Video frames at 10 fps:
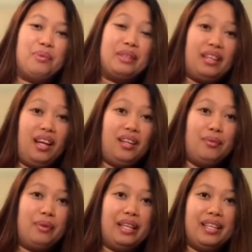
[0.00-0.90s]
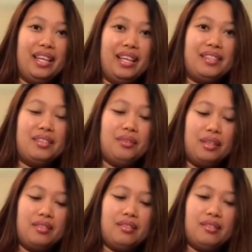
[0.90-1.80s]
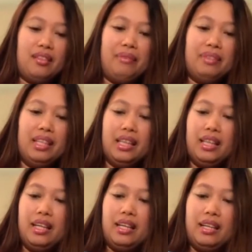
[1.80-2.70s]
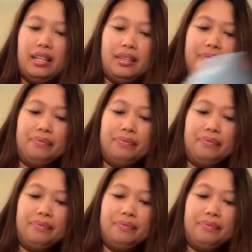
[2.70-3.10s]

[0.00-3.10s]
tell what it is. So it's definitely a